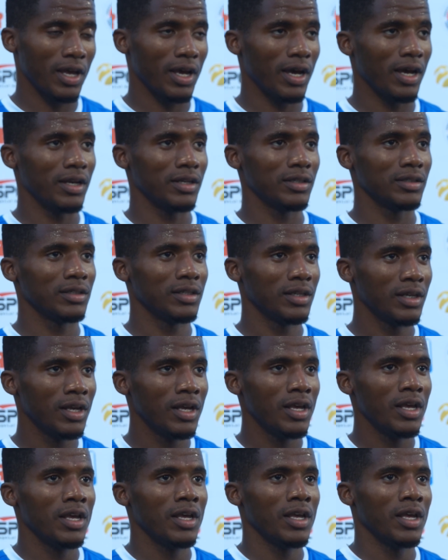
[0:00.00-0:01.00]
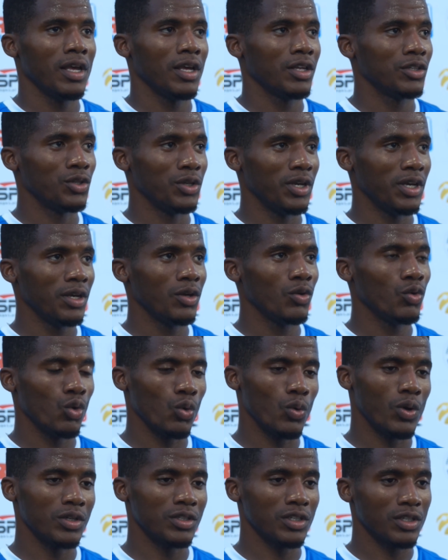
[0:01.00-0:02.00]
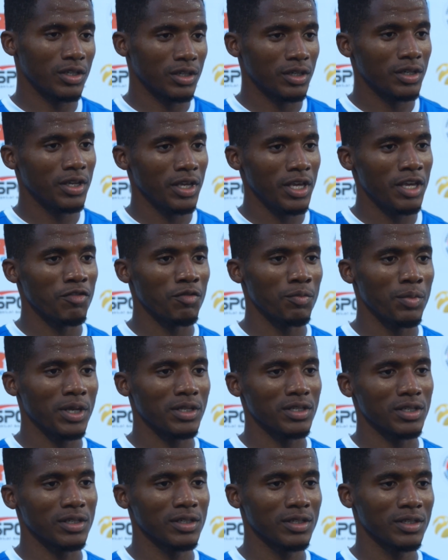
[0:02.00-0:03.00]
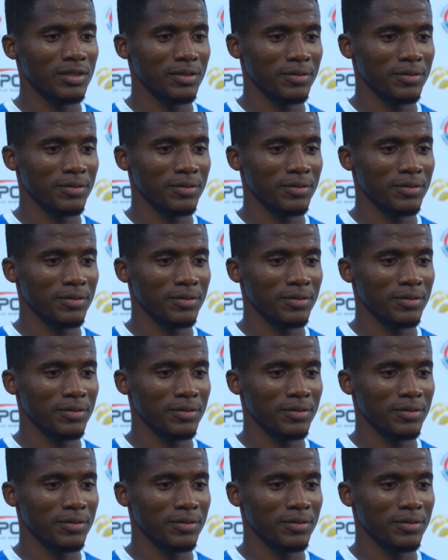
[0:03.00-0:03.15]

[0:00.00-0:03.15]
and today we want to go even better.